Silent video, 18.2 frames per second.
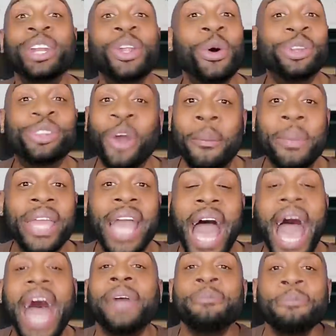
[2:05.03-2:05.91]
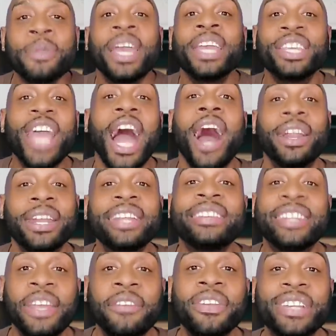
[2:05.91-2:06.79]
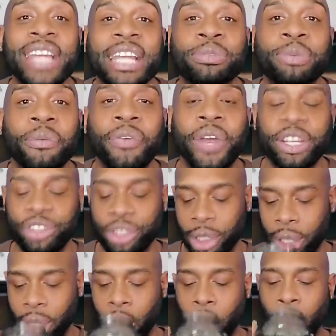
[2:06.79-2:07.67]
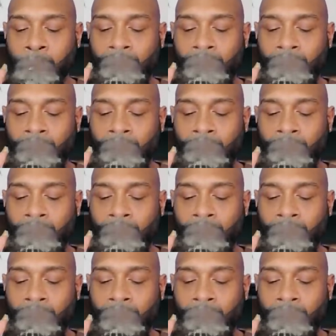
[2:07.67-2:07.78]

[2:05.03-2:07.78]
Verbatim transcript: I know it's going to be hot. Y'all, let's see if that's refreshing.